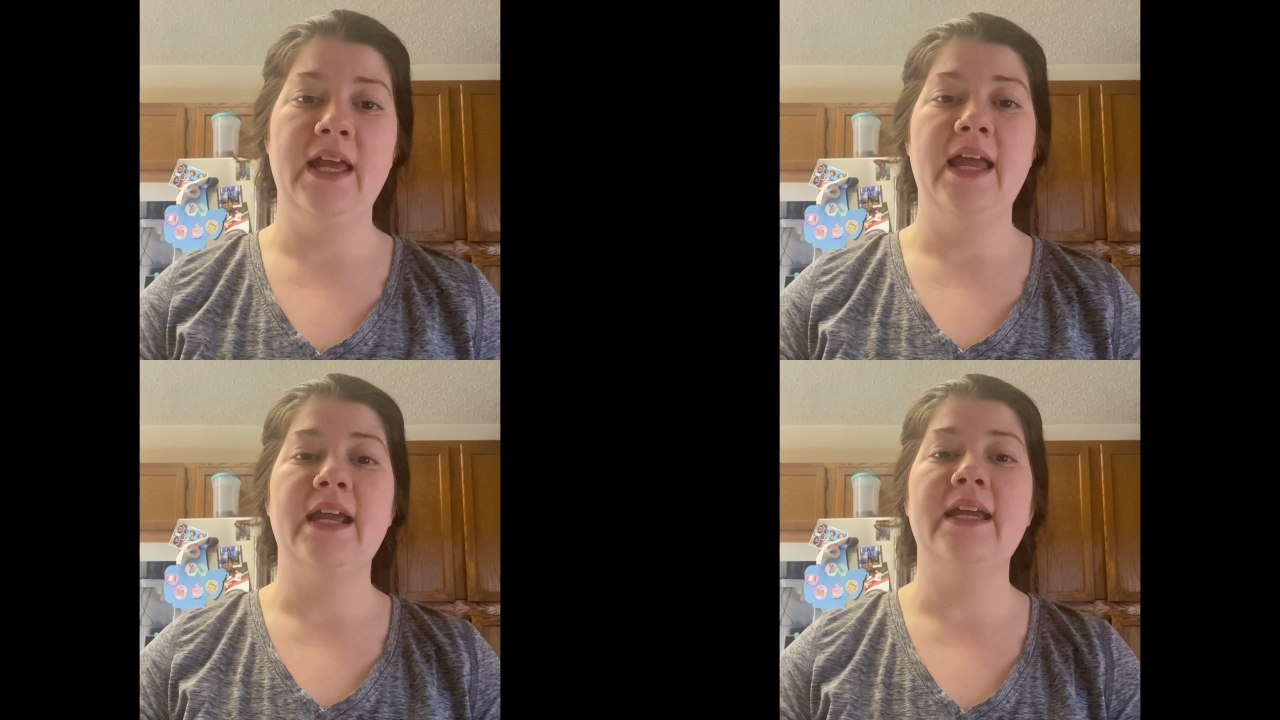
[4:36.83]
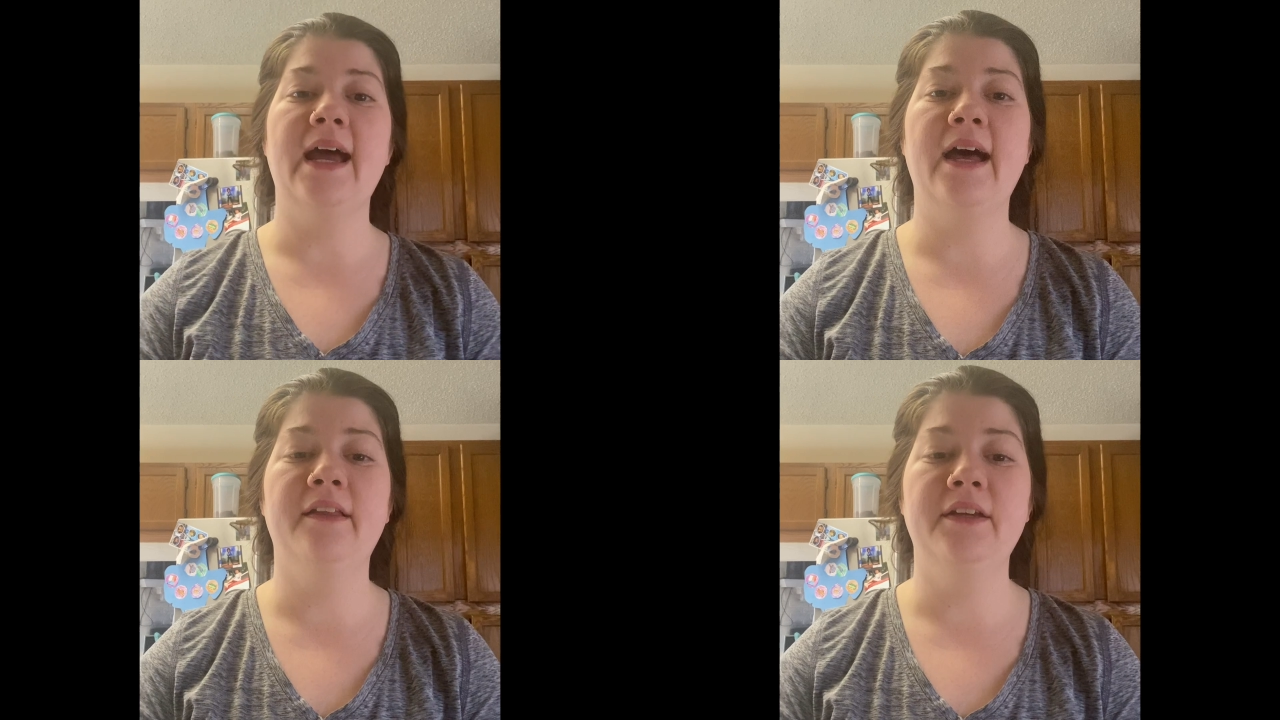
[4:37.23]

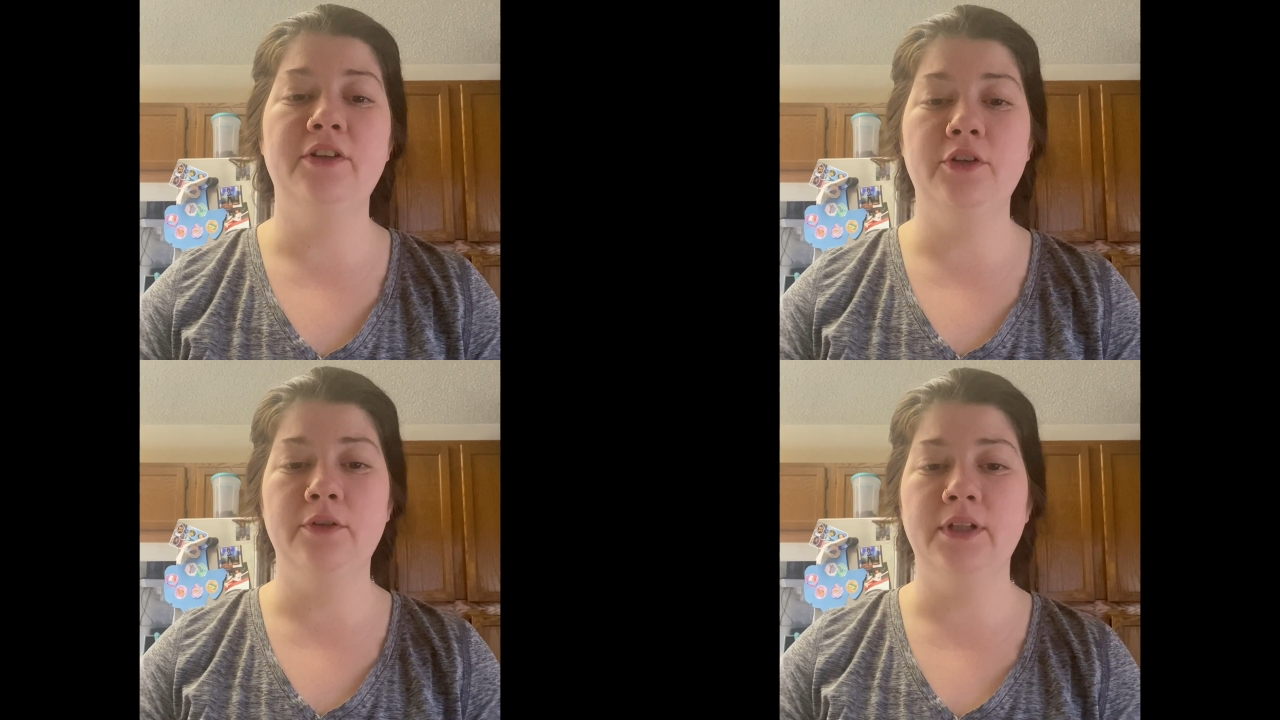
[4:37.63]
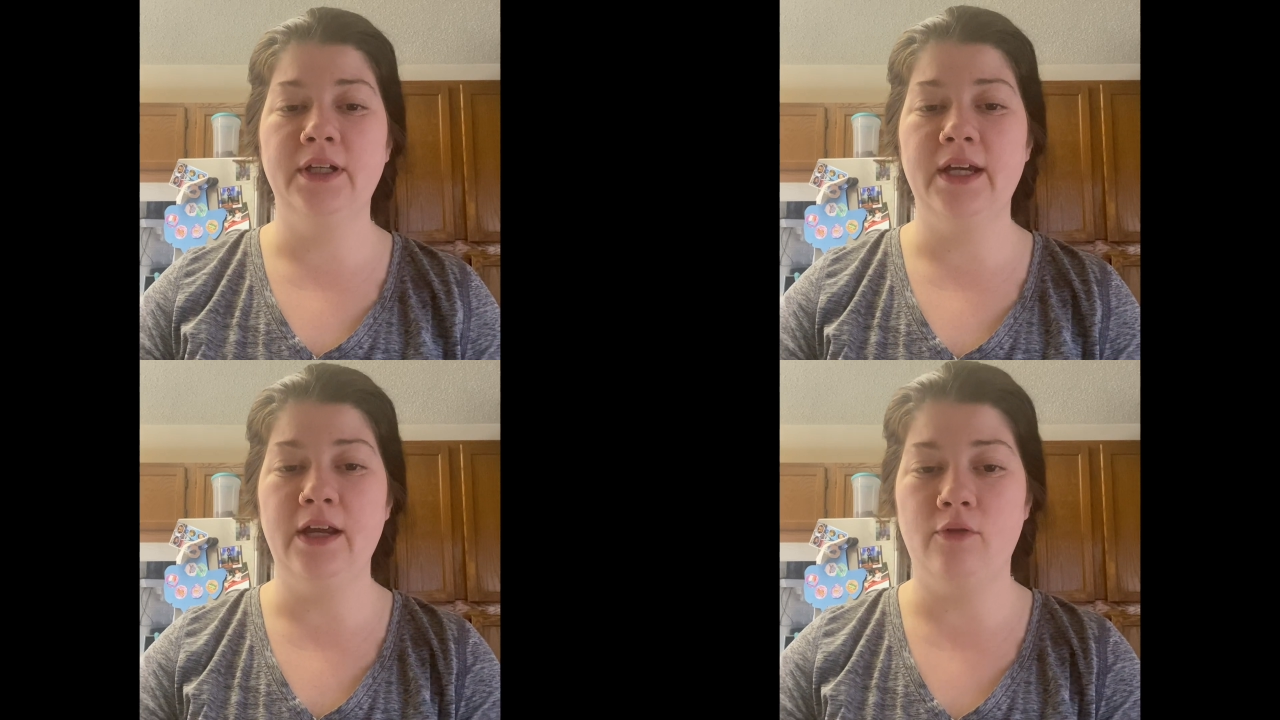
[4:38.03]

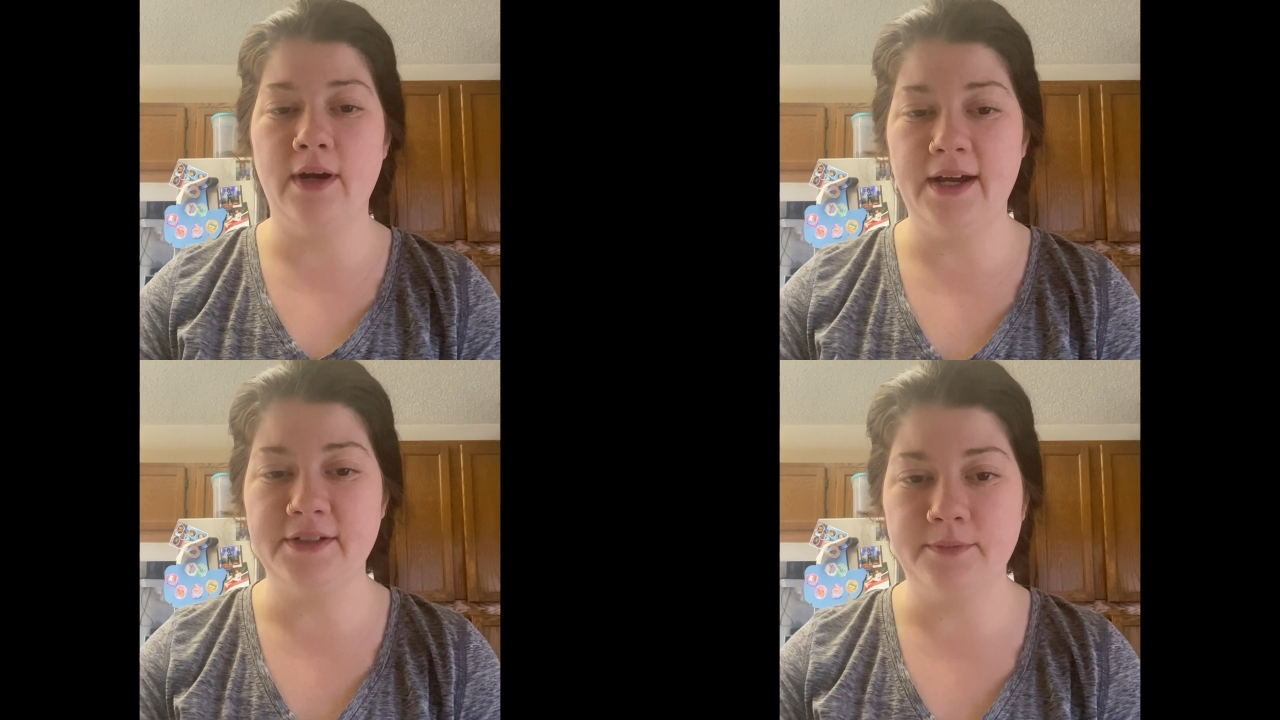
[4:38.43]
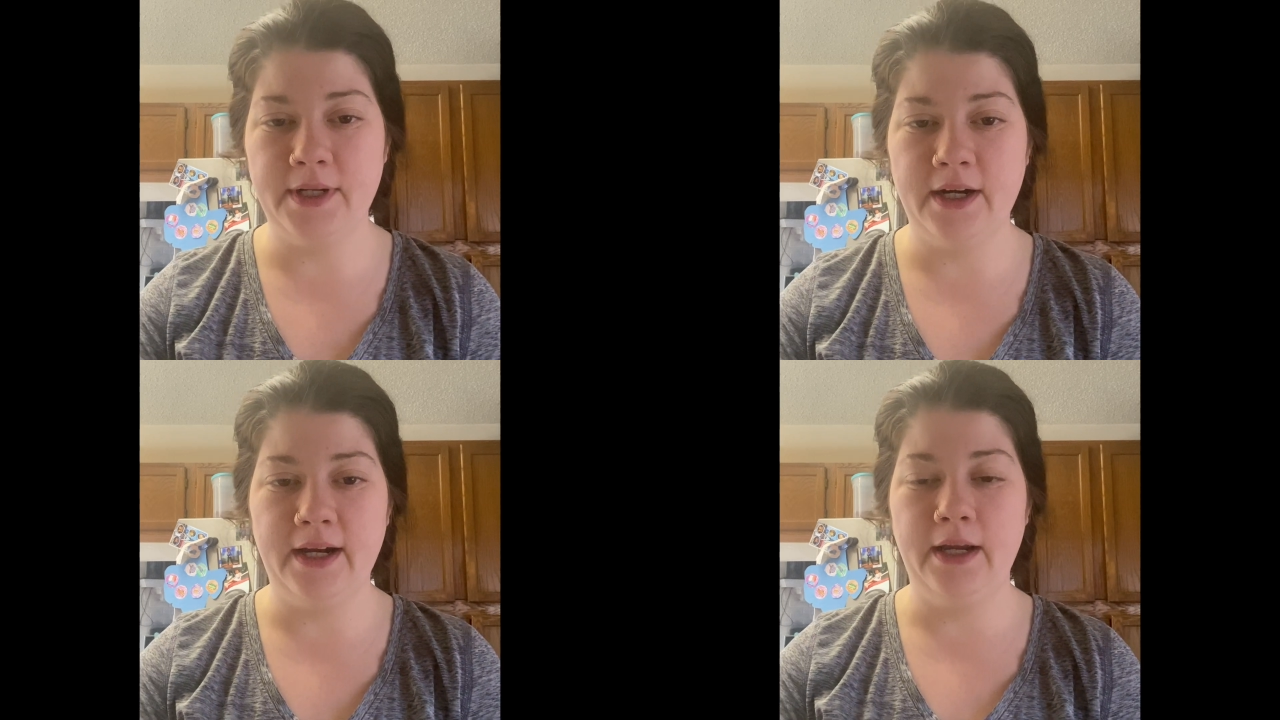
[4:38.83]
Calendula and
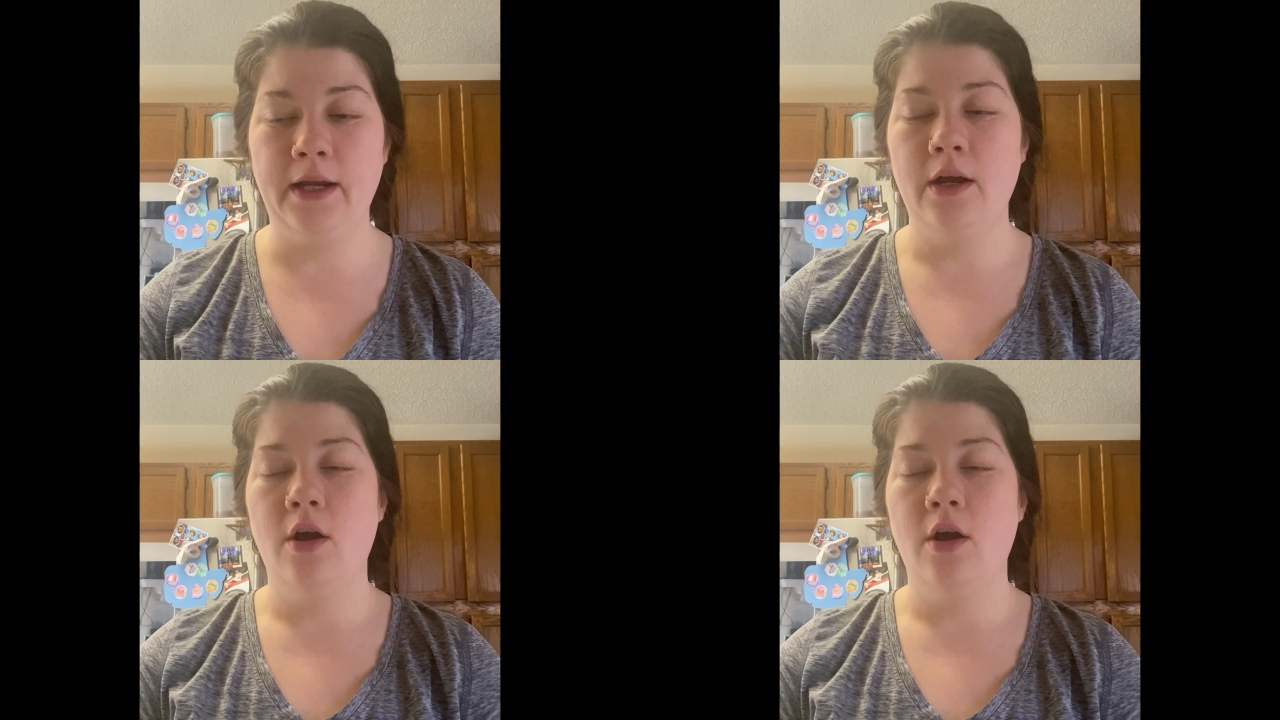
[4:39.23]
raspberry